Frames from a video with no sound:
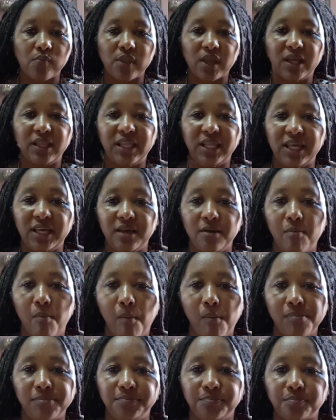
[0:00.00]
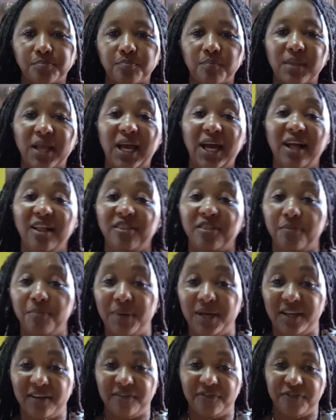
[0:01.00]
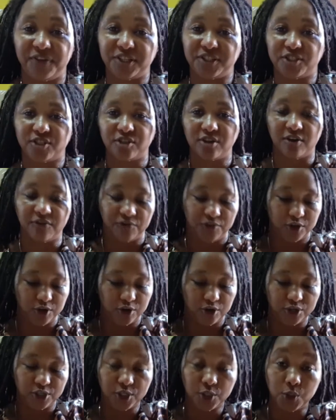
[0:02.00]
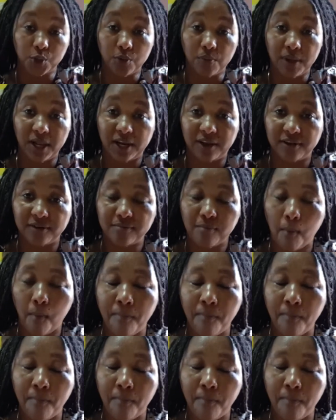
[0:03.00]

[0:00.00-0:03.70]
the health benefits of the honeydew melon.